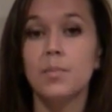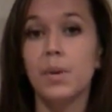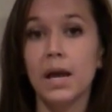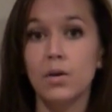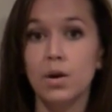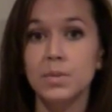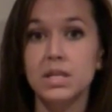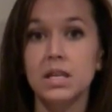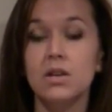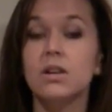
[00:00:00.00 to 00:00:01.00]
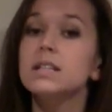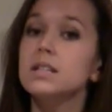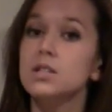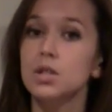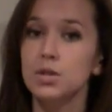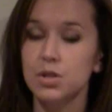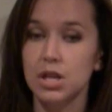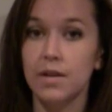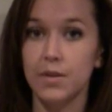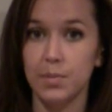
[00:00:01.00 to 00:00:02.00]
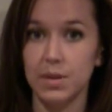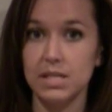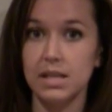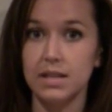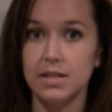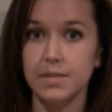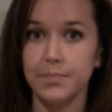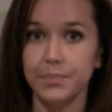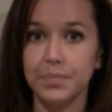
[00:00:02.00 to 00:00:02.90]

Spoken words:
a bankruptcy, or a dissolution of the business.